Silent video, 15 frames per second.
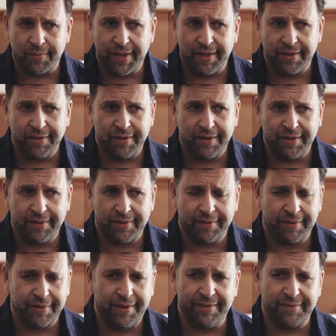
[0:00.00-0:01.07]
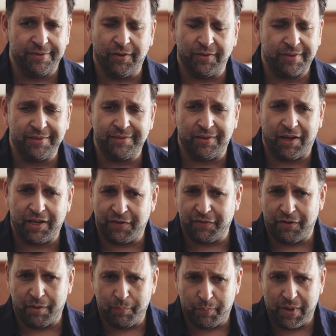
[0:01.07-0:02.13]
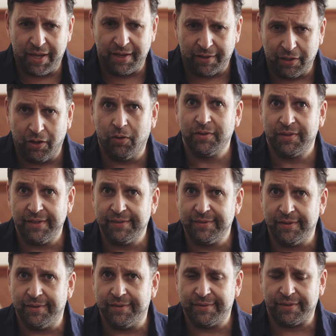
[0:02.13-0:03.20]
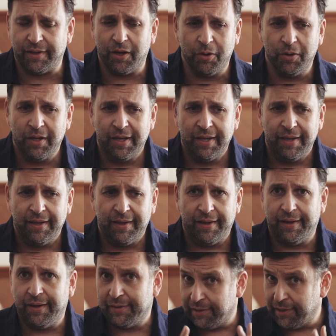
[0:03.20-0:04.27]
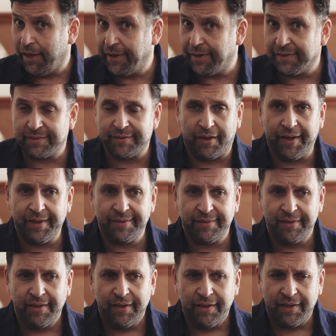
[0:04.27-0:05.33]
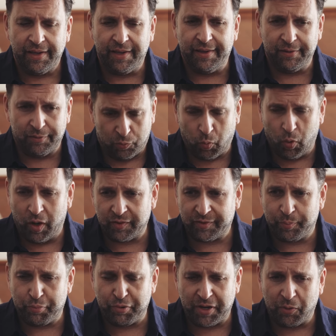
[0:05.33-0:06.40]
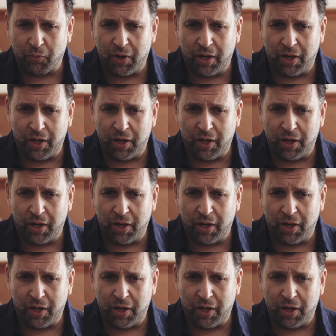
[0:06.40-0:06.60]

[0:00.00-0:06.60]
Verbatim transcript: I mean, it's not designed for a big long distance. So uh, line of sight, it's worked pretty